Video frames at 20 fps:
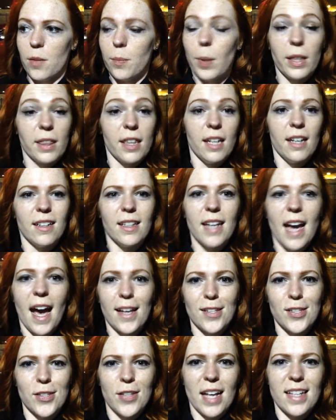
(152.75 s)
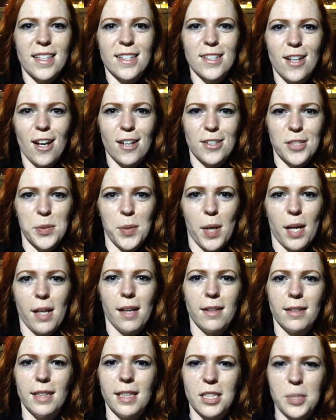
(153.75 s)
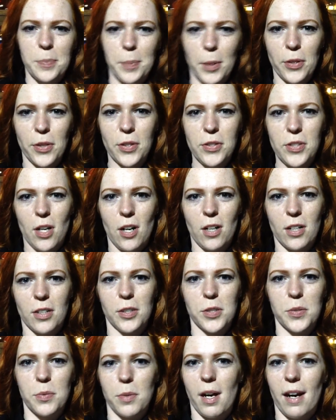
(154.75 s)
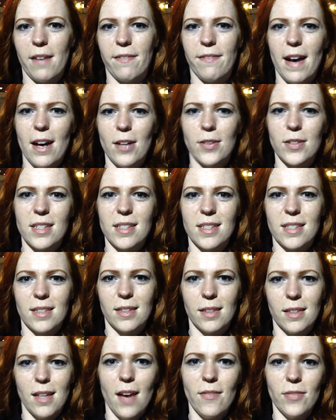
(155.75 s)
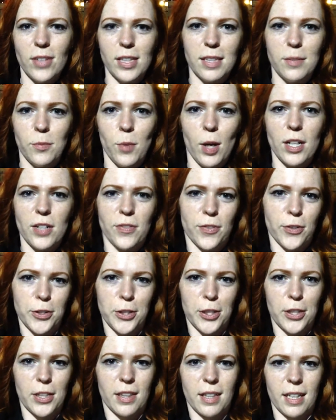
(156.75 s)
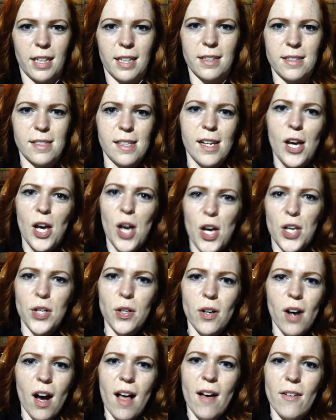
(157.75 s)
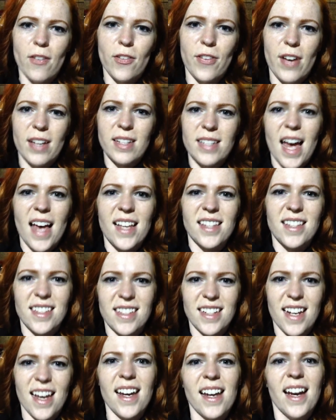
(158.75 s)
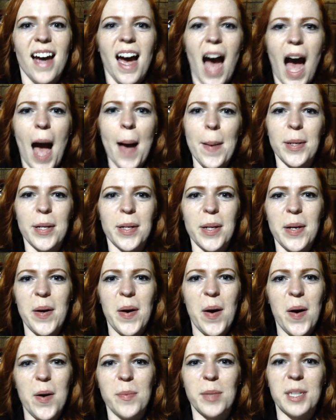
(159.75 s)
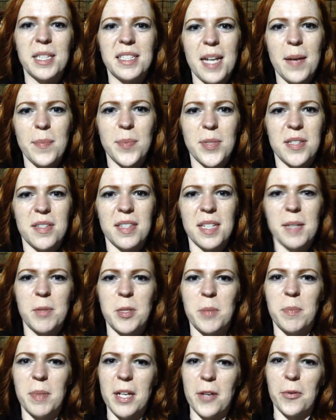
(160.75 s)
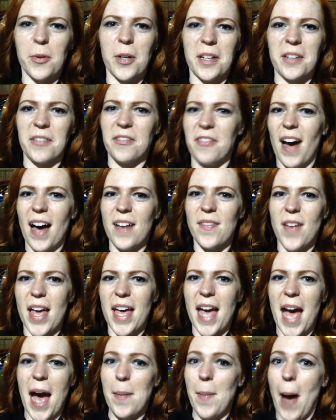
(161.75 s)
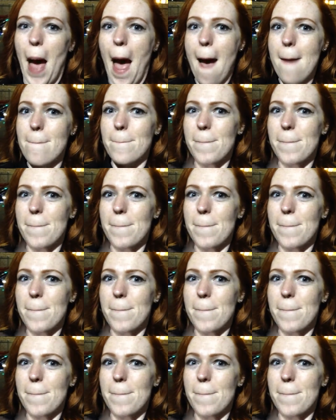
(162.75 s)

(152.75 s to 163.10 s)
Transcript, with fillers: But that, yeah, so that's in talks as well. I'll link to both those articles where I found these lovely, wonderful, nerdy things. You all have a fantastic day. I'm going to go home and attempt to sleep to be at work at five A M